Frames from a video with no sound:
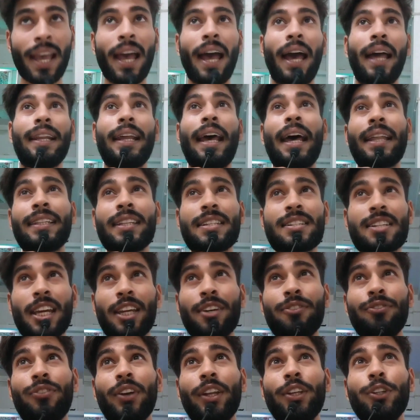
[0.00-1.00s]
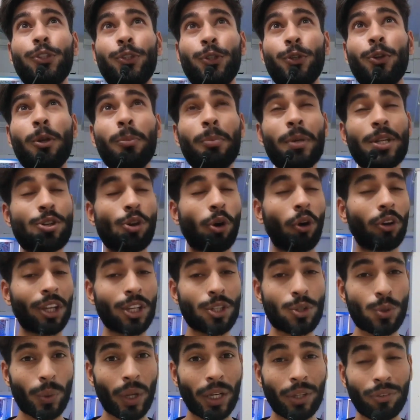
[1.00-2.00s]
and at the time when you'll be talking
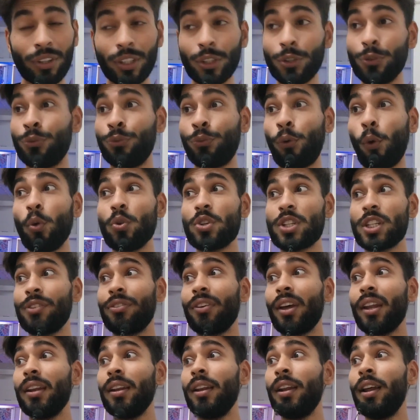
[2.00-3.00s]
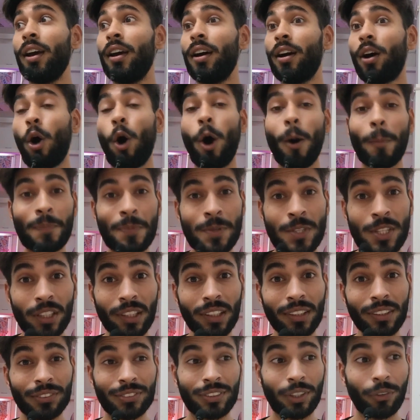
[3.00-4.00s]
to anyone, you won't even
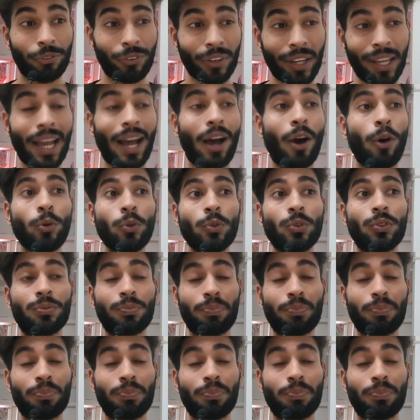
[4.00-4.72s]
observe the way how